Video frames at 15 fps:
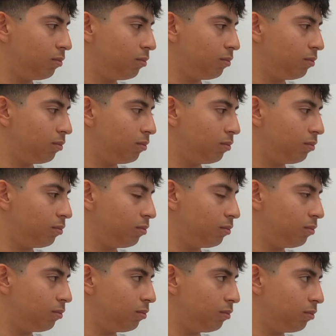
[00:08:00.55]

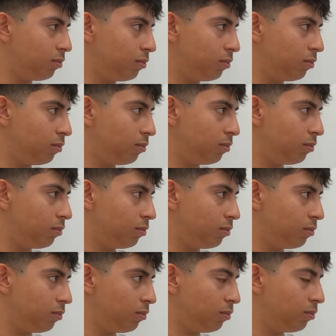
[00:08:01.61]

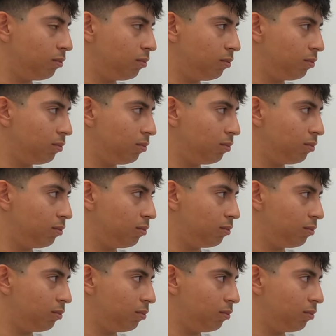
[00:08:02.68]

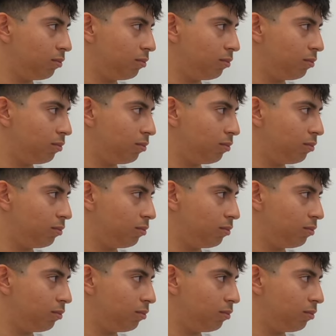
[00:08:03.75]
No words are spoken by the person on screen.